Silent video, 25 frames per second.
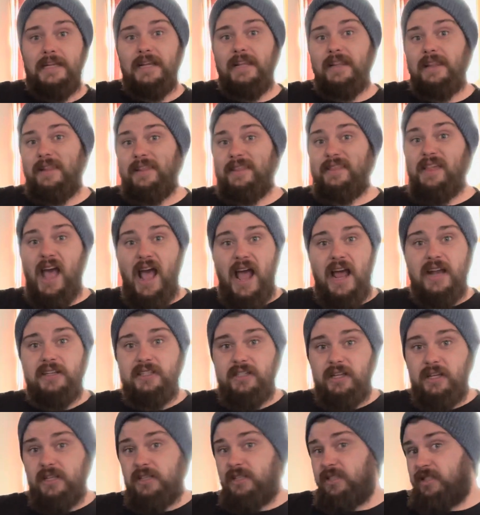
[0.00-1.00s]
that
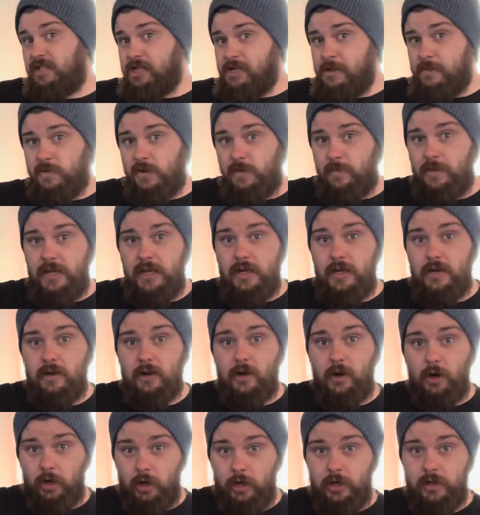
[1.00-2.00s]
does seem to be an
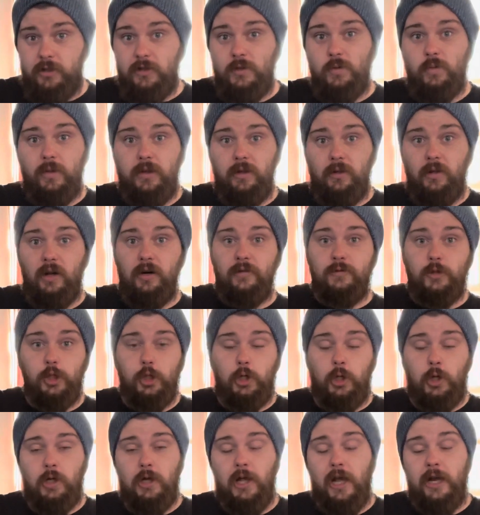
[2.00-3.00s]
occurrence with a lot of
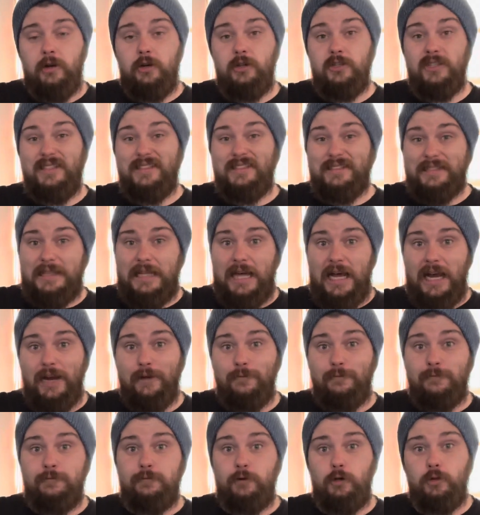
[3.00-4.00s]
sugar gliders is
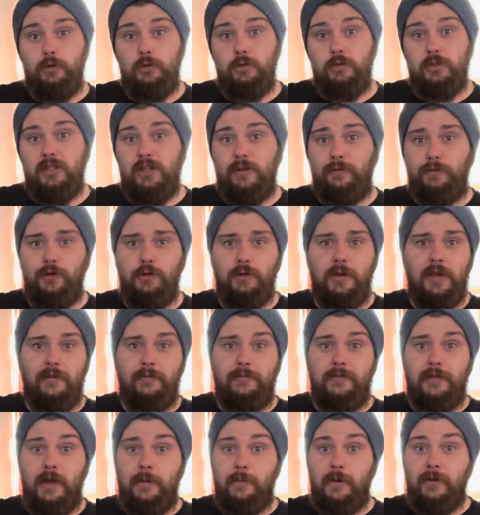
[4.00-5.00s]
live fruits. If you
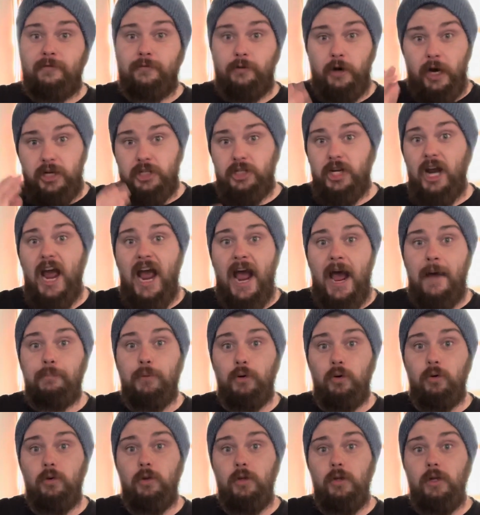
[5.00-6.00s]
give them a fresh
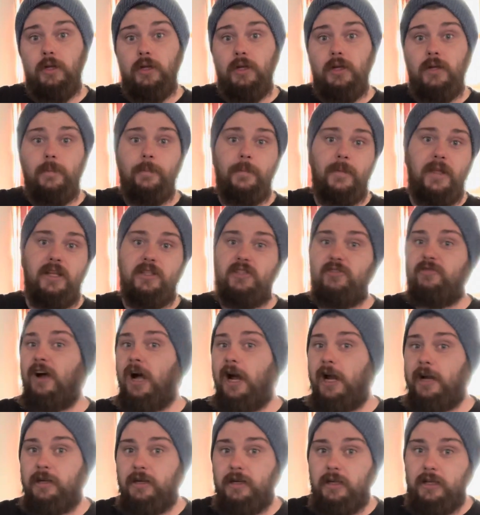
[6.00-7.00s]
apple, it's
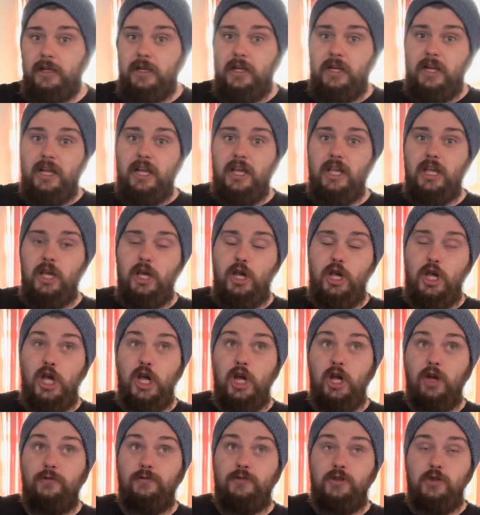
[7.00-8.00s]
fine
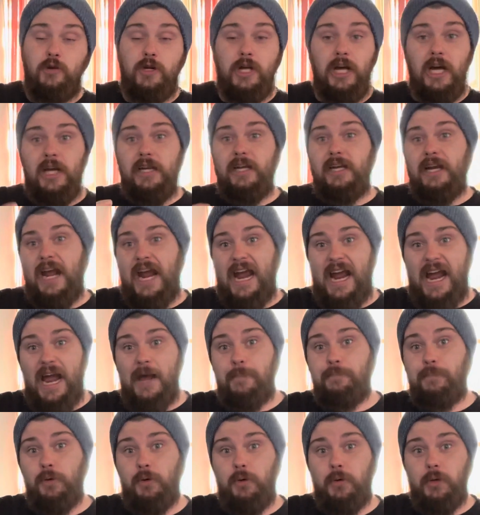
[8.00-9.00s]
if you cut an
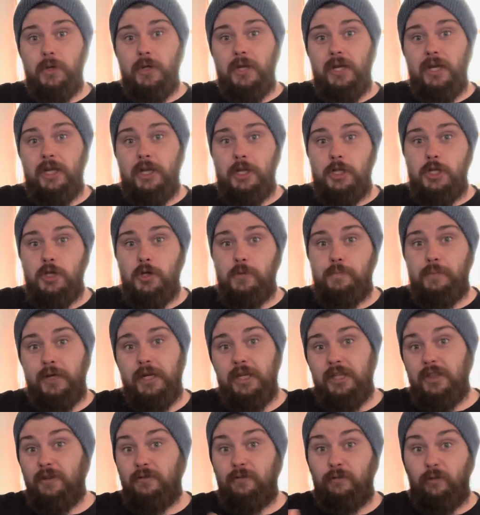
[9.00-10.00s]
apple and you put
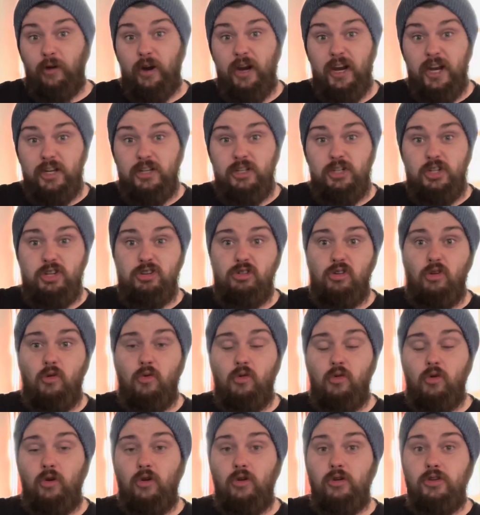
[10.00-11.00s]
it in the fridge
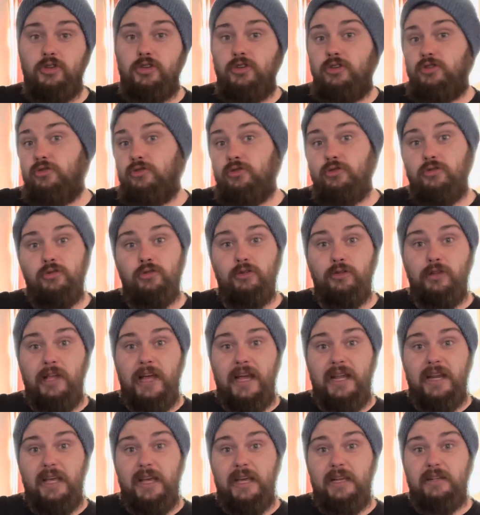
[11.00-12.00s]
or you
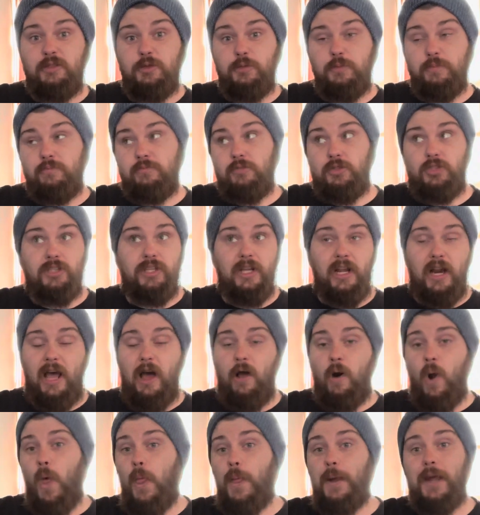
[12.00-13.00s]
let it sit
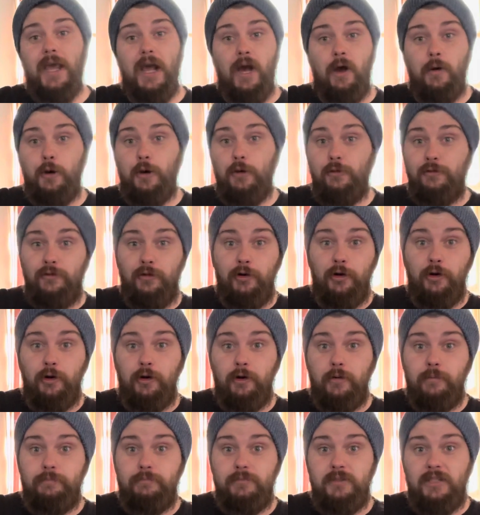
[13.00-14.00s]
out on the counter
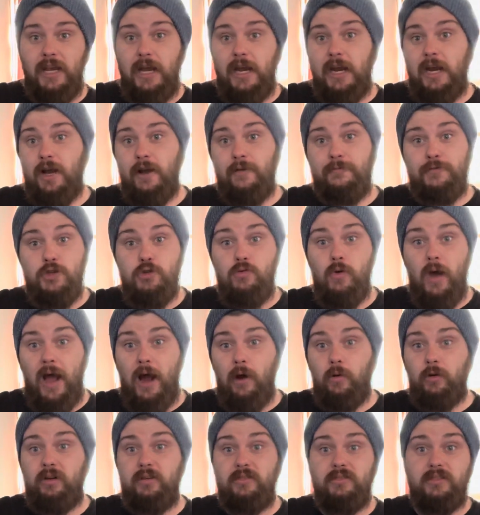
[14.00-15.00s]
for say a few
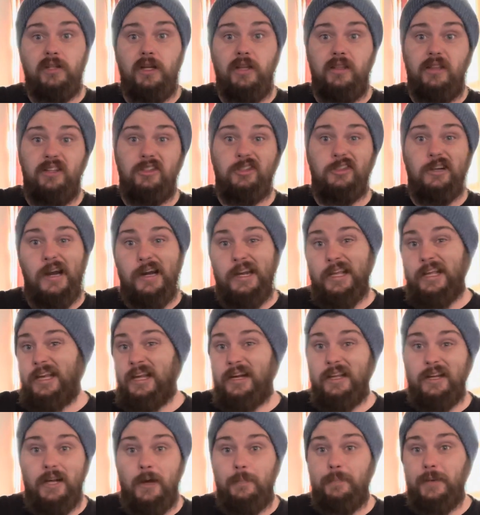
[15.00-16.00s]
hours and then try to
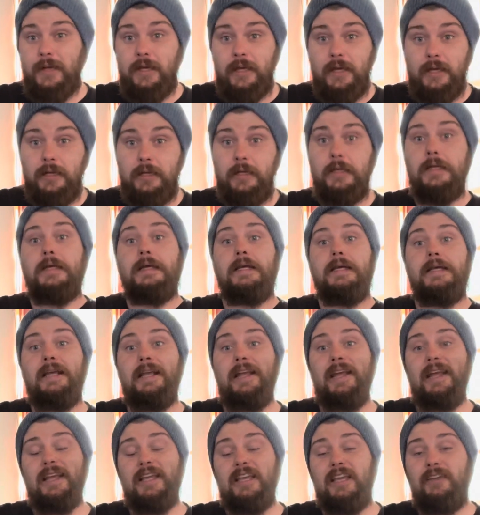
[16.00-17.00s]
cut it up again
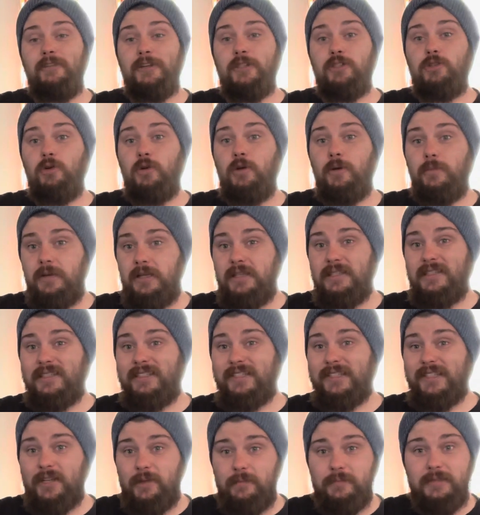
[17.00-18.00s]
and give it to them,
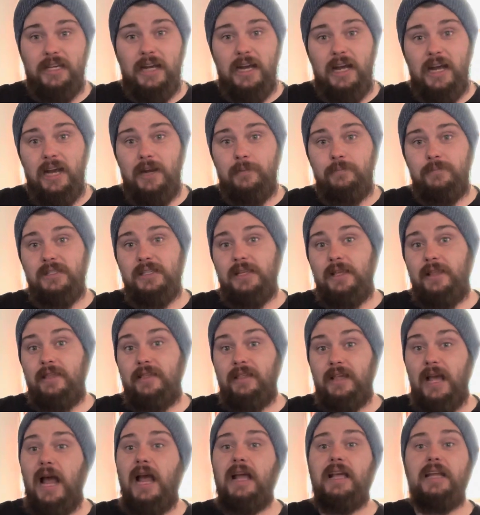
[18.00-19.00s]
sometimes
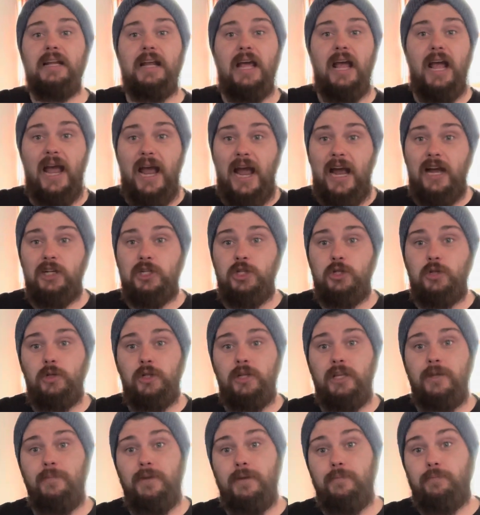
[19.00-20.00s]
that can
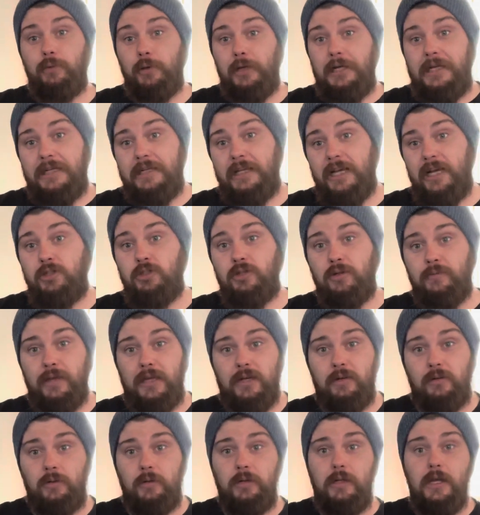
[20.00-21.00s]
actually be pretty
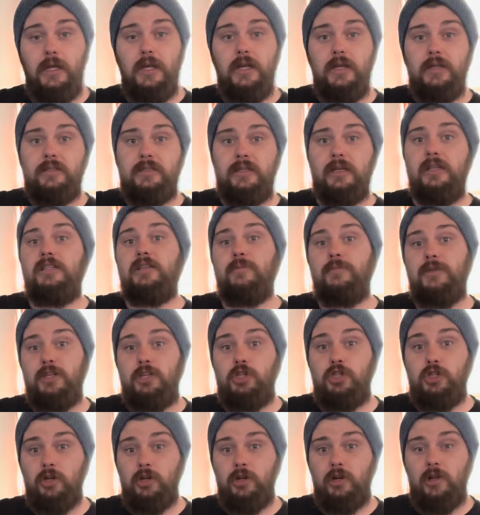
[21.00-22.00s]
detrimental to some of these
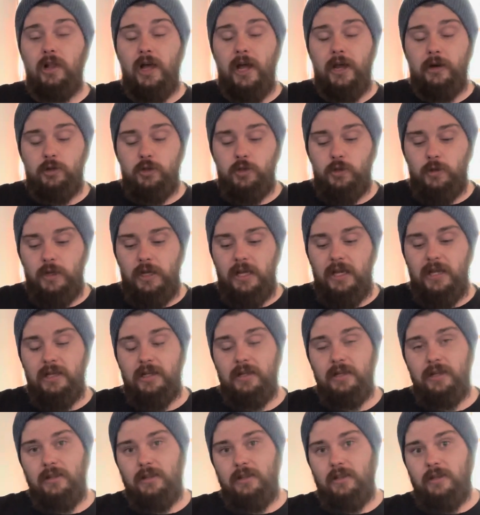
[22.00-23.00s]
sugar gliders.
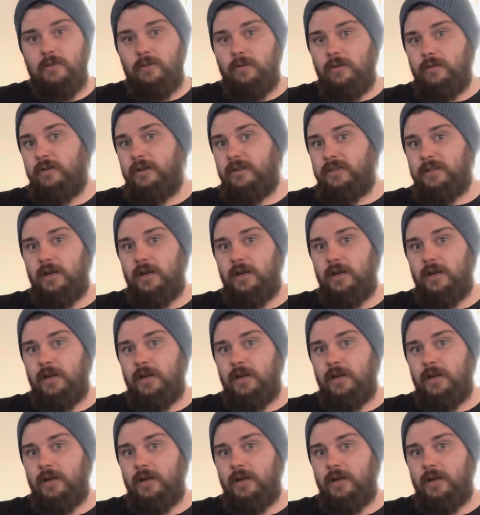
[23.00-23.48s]
And the only reason